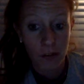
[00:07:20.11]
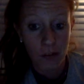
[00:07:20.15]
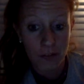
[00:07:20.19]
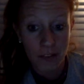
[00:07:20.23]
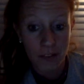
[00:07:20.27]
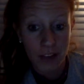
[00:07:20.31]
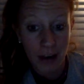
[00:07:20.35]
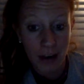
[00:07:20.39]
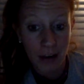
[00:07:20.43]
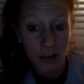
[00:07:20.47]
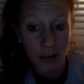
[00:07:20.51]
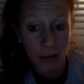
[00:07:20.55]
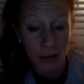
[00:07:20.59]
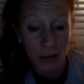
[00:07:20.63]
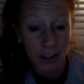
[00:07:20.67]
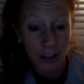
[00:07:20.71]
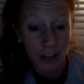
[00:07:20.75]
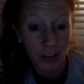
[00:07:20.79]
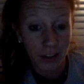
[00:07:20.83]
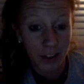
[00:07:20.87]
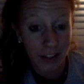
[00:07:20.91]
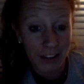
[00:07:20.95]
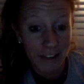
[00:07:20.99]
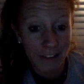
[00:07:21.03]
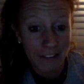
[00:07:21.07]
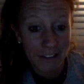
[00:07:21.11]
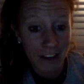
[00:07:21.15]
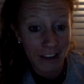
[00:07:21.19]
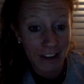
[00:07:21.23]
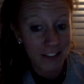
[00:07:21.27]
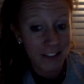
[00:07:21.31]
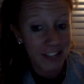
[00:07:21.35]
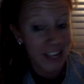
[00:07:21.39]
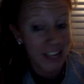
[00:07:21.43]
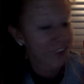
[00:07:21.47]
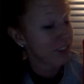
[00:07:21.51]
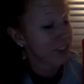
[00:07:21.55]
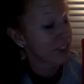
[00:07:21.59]
Now let's look at
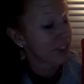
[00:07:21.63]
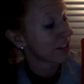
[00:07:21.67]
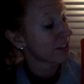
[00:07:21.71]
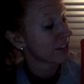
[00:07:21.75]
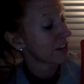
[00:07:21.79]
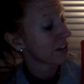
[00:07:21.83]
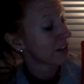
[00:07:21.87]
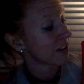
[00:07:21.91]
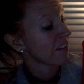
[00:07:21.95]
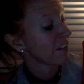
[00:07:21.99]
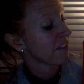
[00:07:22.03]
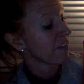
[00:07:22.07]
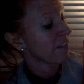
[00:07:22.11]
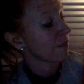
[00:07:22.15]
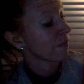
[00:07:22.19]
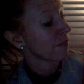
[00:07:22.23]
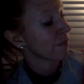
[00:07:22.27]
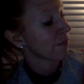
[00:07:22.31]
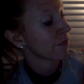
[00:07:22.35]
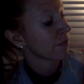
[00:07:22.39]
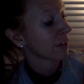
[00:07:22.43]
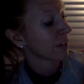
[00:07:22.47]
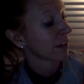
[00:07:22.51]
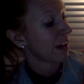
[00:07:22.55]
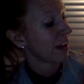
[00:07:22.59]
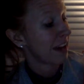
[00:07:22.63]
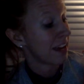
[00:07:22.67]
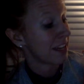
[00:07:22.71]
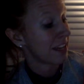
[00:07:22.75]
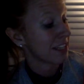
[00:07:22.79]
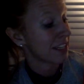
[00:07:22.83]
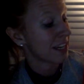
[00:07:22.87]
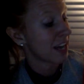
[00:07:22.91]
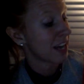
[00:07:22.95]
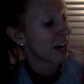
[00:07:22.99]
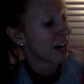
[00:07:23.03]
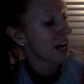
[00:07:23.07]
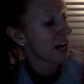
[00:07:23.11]
5/7.
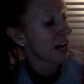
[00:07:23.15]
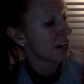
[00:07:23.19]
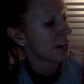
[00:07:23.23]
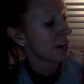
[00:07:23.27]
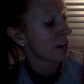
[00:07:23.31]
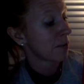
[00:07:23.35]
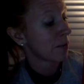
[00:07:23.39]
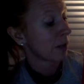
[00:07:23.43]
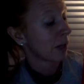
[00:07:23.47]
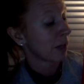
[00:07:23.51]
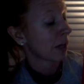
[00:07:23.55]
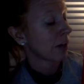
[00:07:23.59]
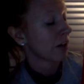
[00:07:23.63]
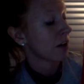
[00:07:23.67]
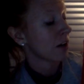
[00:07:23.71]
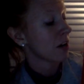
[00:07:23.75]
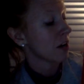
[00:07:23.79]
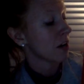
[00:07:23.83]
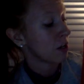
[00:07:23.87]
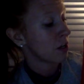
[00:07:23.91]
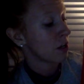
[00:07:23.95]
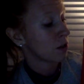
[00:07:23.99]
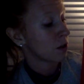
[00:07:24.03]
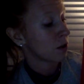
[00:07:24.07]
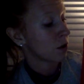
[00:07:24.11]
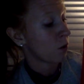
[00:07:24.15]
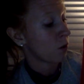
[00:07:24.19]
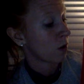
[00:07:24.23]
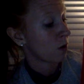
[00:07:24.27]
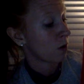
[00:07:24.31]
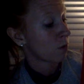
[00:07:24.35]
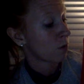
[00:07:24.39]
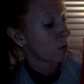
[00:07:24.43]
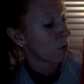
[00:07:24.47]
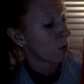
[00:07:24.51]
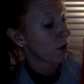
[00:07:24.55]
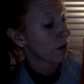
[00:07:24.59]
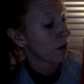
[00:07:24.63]
It's an odd number. So
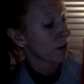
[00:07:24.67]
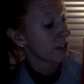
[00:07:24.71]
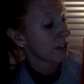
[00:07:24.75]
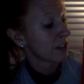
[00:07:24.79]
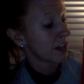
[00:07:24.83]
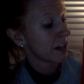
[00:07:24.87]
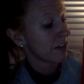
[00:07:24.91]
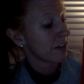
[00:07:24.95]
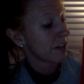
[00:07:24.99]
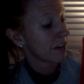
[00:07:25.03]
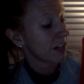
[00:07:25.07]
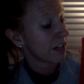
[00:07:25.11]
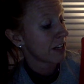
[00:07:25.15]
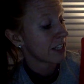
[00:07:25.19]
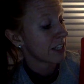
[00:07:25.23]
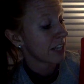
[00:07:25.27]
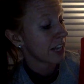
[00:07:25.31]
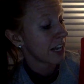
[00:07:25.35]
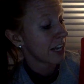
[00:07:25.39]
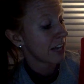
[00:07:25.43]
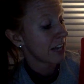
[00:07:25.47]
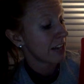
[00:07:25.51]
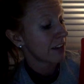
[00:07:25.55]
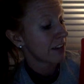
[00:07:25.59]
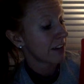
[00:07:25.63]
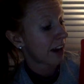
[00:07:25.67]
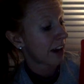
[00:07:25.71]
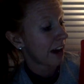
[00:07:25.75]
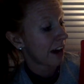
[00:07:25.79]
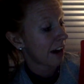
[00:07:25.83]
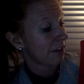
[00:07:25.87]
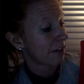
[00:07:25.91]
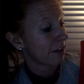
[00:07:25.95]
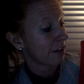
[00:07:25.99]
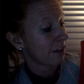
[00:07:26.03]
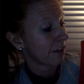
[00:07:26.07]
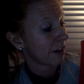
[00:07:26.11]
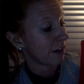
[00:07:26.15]
1 more than 7 is 8.
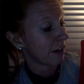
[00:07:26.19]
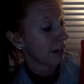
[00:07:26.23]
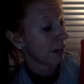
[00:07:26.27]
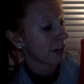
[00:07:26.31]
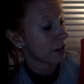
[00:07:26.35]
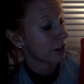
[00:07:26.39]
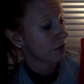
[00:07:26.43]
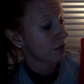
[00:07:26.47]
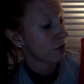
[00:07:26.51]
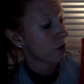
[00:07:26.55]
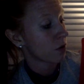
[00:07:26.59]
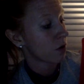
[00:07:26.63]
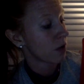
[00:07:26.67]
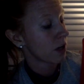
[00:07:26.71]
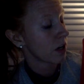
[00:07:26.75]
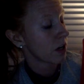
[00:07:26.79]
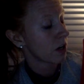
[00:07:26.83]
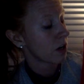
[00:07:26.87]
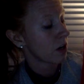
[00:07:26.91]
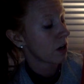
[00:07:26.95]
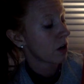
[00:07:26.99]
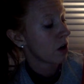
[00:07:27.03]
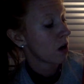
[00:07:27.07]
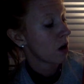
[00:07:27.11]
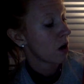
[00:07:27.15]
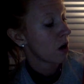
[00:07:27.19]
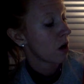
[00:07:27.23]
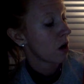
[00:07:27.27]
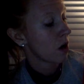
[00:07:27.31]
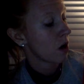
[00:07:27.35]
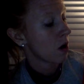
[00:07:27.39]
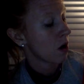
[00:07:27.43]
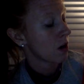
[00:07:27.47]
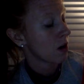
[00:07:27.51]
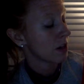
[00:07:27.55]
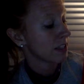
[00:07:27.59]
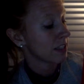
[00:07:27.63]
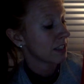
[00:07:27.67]
Half of 8 is 4.
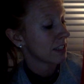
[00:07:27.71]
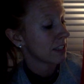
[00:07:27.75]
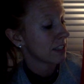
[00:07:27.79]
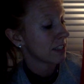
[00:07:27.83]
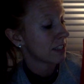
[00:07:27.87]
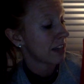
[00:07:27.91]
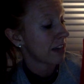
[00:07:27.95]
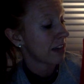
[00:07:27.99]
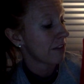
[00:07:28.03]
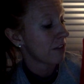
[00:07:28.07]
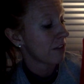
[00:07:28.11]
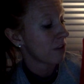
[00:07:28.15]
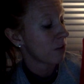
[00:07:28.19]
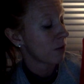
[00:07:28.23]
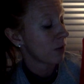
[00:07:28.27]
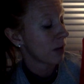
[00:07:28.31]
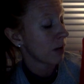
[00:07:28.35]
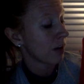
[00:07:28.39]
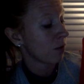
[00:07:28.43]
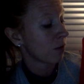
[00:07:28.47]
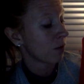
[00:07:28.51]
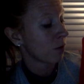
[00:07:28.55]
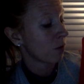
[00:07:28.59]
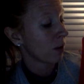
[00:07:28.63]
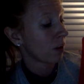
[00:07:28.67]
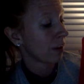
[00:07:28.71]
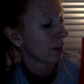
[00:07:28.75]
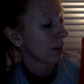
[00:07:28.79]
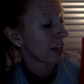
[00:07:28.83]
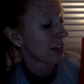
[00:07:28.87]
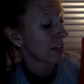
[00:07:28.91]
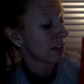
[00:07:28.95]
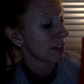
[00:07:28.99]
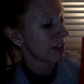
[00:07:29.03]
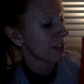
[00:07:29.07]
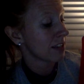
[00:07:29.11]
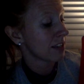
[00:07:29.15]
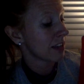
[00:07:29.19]
7, we have 1
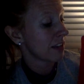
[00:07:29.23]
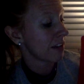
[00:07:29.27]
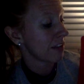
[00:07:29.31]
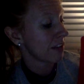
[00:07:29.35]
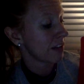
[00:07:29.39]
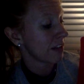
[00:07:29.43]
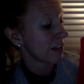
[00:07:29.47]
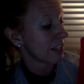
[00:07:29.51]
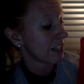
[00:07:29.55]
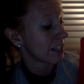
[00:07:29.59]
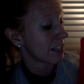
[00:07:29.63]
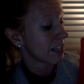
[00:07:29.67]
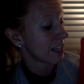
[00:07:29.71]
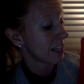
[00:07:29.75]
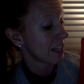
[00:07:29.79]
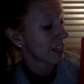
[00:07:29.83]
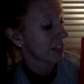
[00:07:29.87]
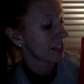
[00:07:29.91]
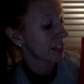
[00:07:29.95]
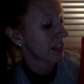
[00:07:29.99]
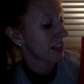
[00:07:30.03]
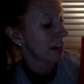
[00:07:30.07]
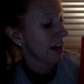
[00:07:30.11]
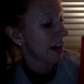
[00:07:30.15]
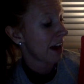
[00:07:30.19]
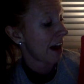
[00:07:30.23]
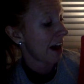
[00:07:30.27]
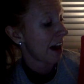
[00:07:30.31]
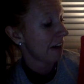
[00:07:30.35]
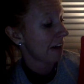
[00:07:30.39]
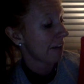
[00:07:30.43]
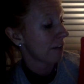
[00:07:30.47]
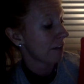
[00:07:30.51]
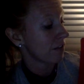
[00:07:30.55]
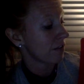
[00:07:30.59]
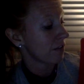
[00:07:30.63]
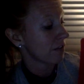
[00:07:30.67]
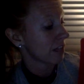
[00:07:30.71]
less than 7 is 6.
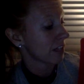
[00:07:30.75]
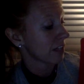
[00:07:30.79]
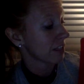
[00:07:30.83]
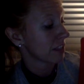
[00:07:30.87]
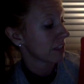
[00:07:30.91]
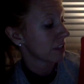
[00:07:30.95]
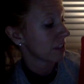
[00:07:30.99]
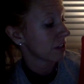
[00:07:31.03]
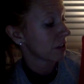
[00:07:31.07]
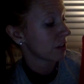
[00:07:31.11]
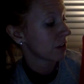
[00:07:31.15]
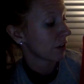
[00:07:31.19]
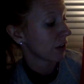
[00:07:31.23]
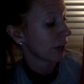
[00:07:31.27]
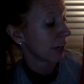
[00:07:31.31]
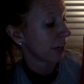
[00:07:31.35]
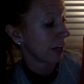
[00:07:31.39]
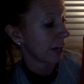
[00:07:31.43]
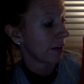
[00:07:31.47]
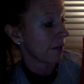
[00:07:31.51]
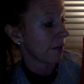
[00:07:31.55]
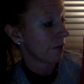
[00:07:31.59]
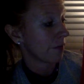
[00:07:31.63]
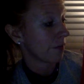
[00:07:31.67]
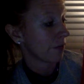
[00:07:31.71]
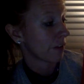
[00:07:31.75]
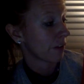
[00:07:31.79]
Half of 6 is 3.